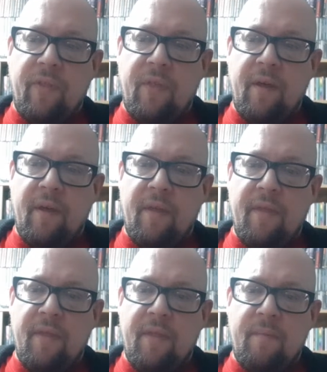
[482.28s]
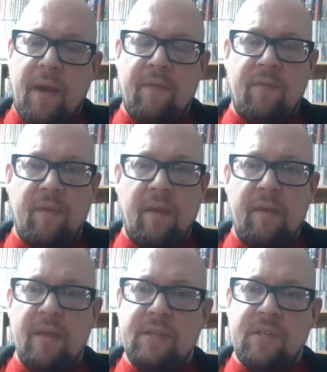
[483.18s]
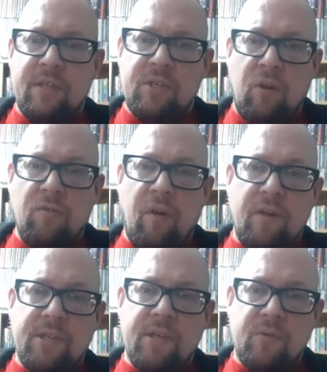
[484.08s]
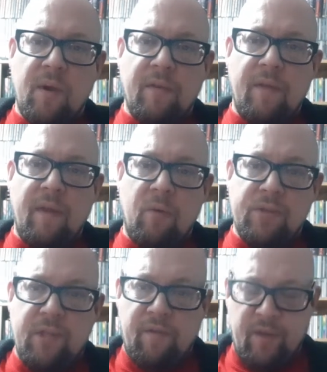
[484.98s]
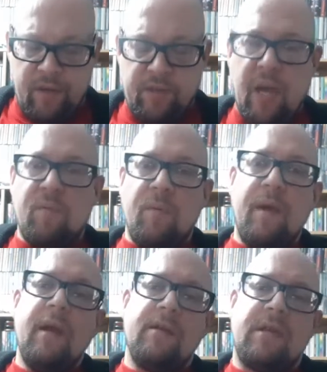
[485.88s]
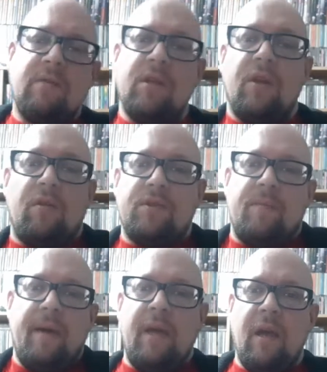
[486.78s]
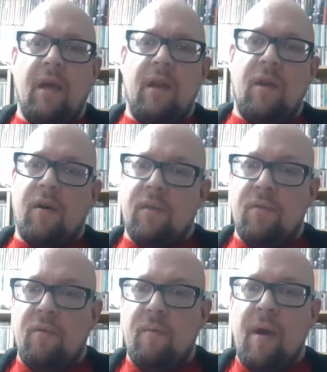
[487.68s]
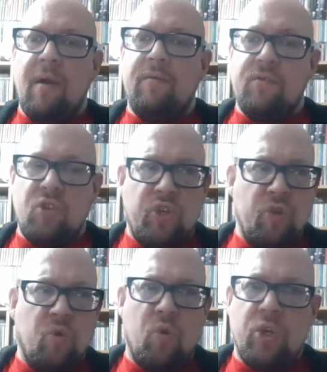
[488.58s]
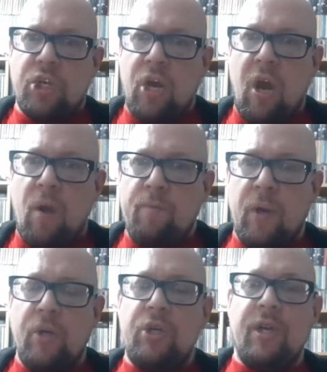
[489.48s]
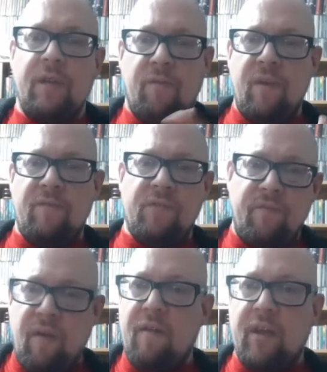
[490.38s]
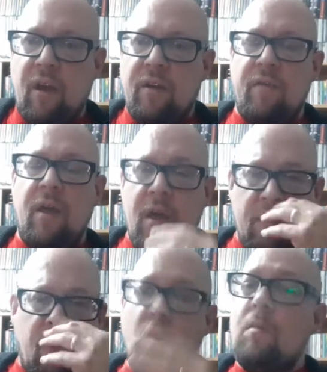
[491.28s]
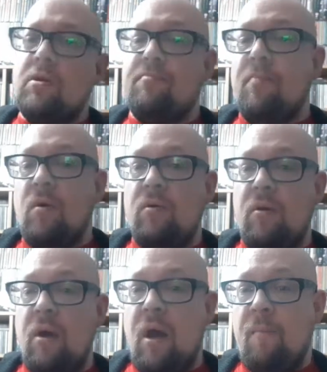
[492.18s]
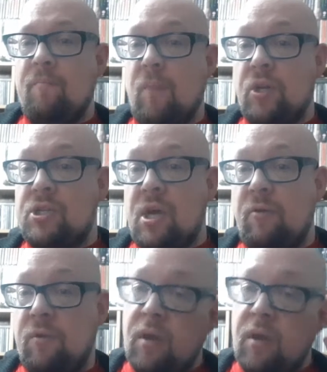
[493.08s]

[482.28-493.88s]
the the band, uh, you listen to the songwriting as well that there was in the first album. Sounds a lot to me like the Ramones, short, sharp, punchy. The riffs are very kind of like they're almost mo- uh, monotone